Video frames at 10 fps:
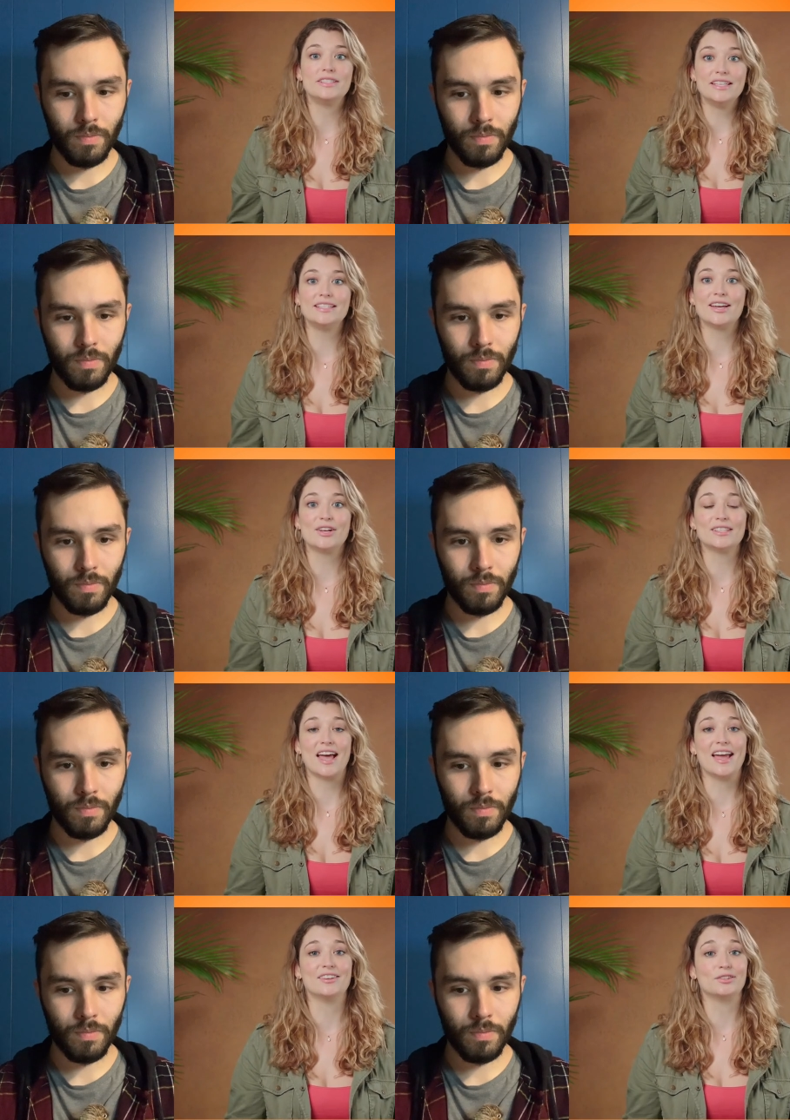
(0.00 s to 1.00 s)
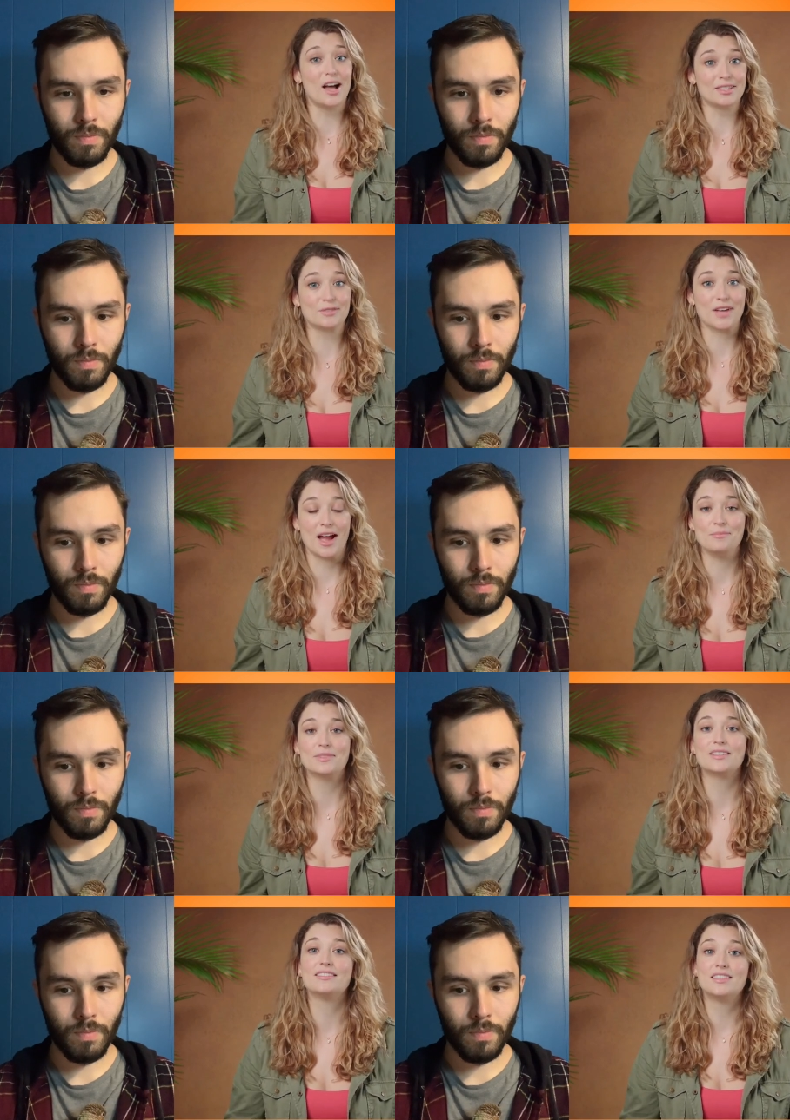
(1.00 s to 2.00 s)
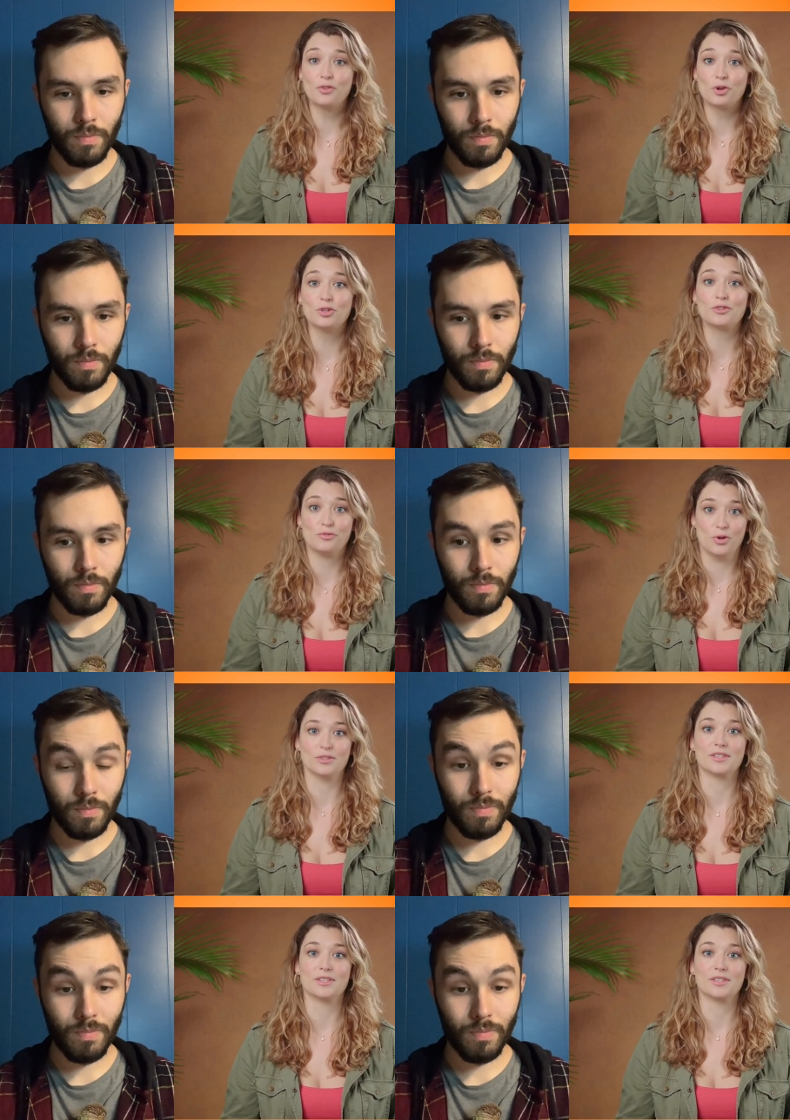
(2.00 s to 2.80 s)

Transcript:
Speaker 1: detailed, and lots of times difficult to fold.